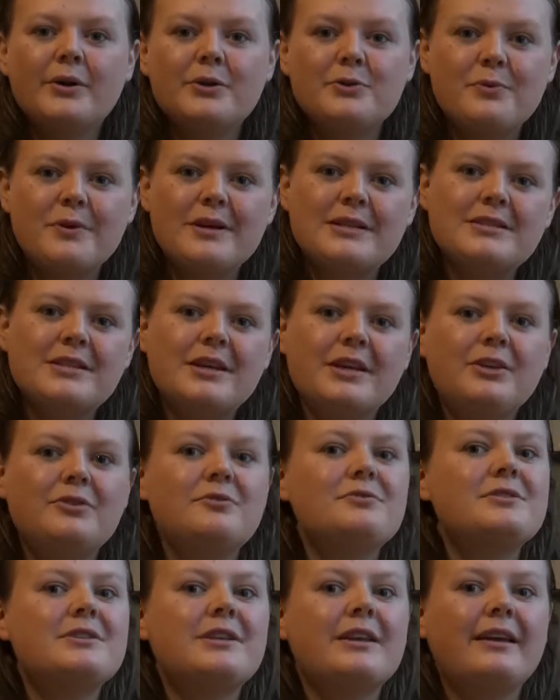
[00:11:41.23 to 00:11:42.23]
on Twitter
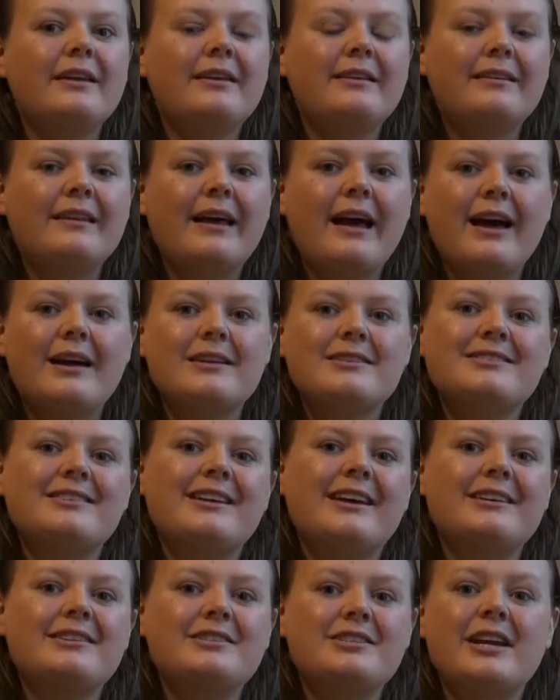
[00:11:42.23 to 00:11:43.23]
using the
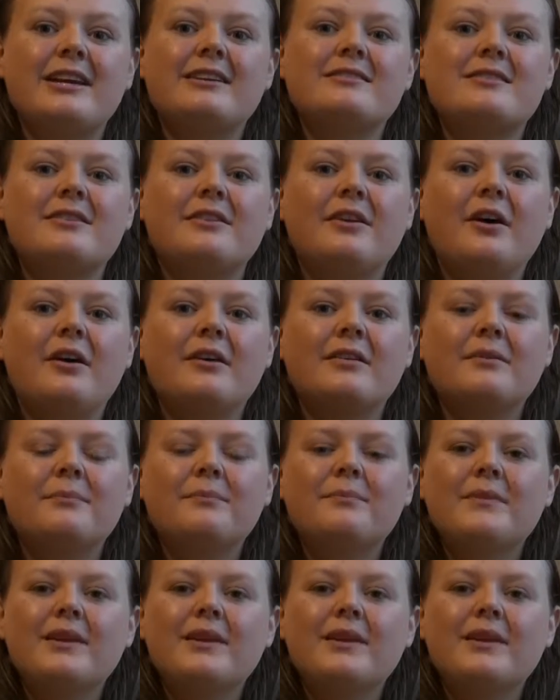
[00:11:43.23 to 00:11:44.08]
hashtag Shakesalong.